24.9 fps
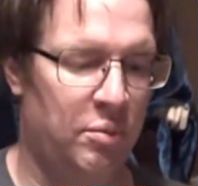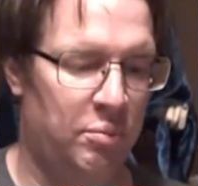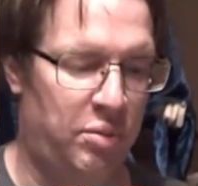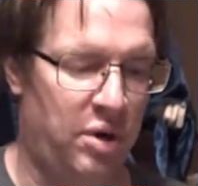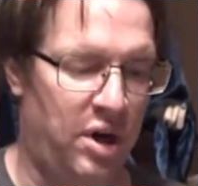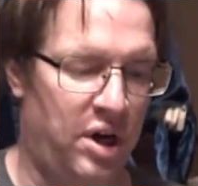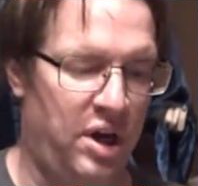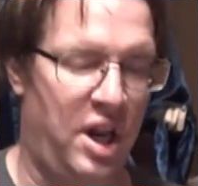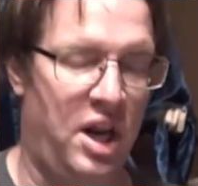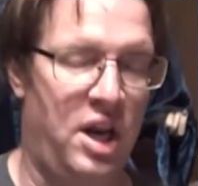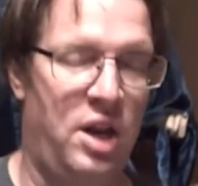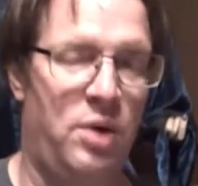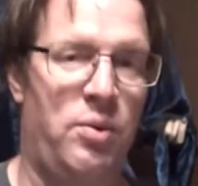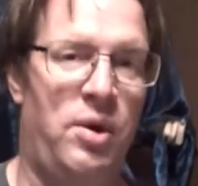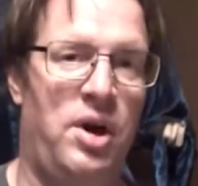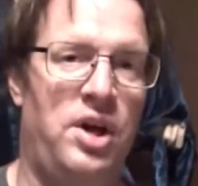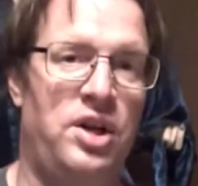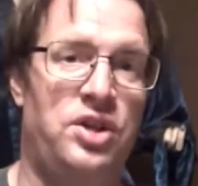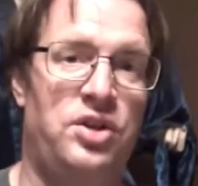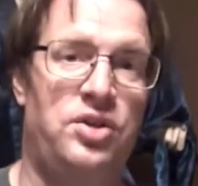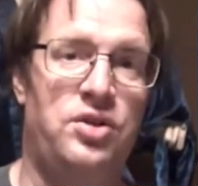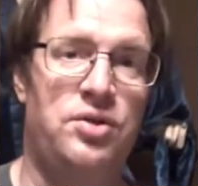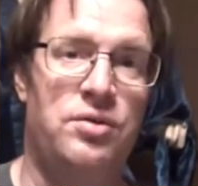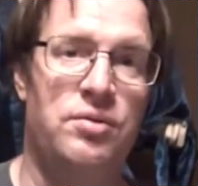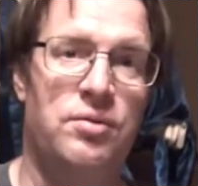But anyway. The
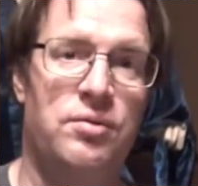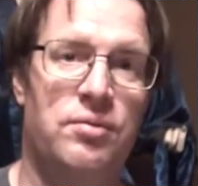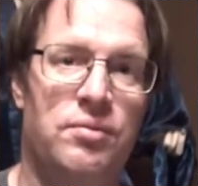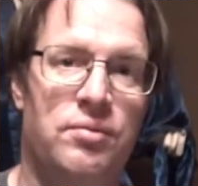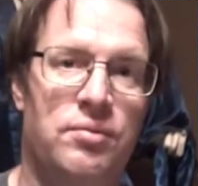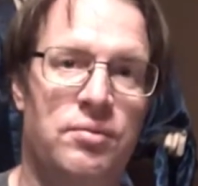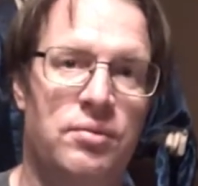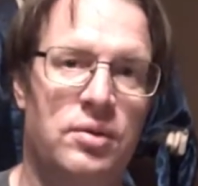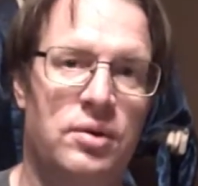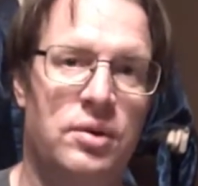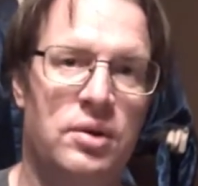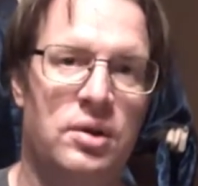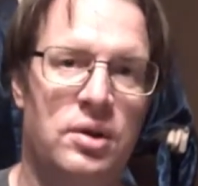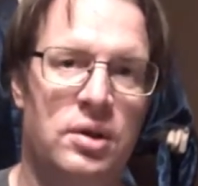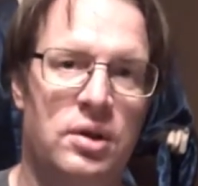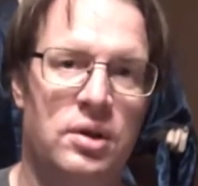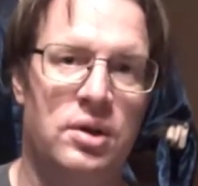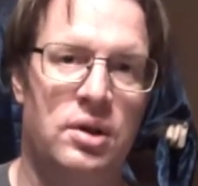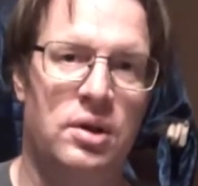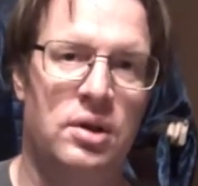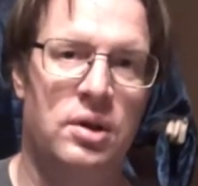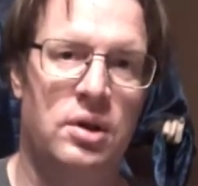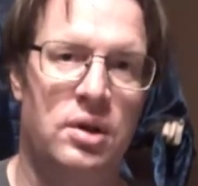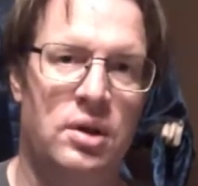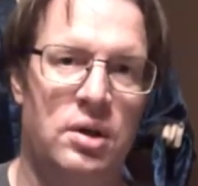first one wasn't very good,
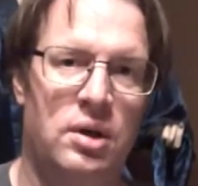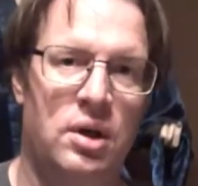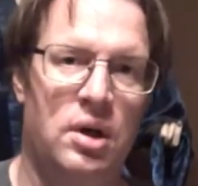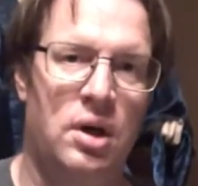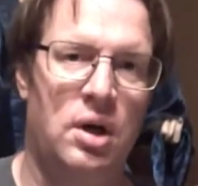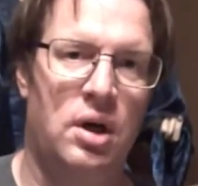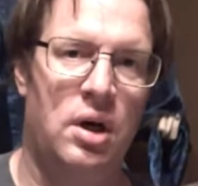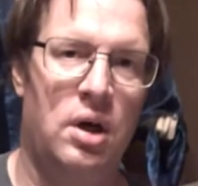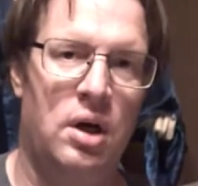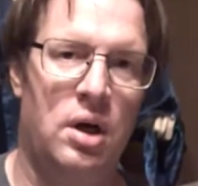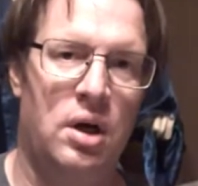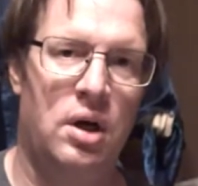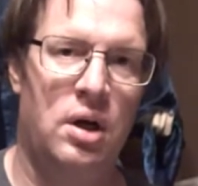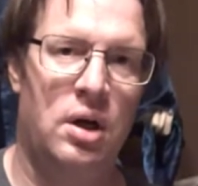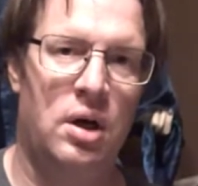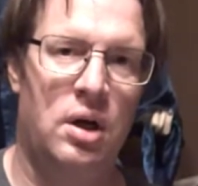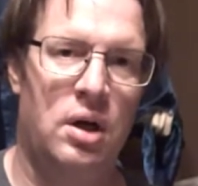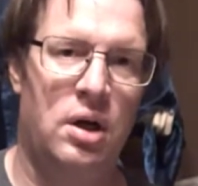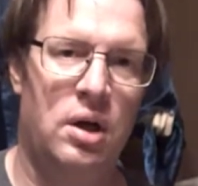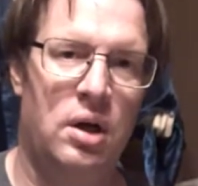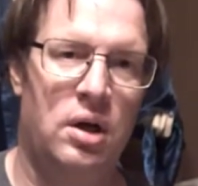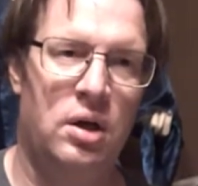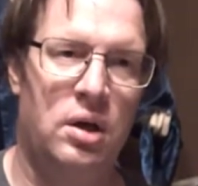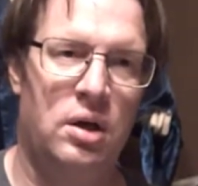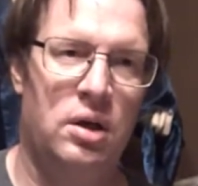and the second one
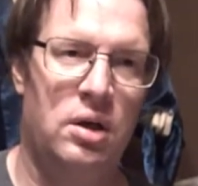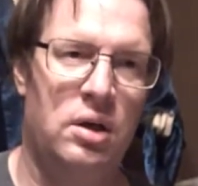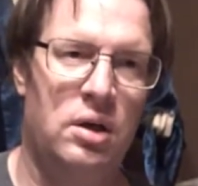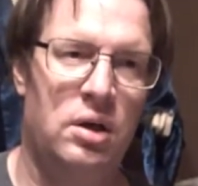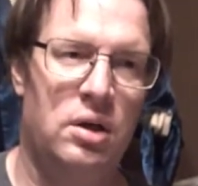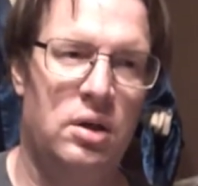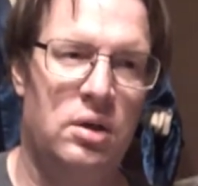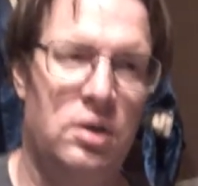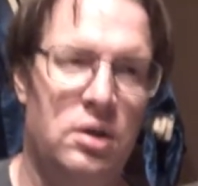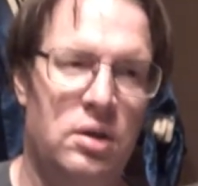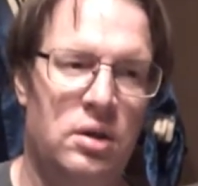wasn't any good.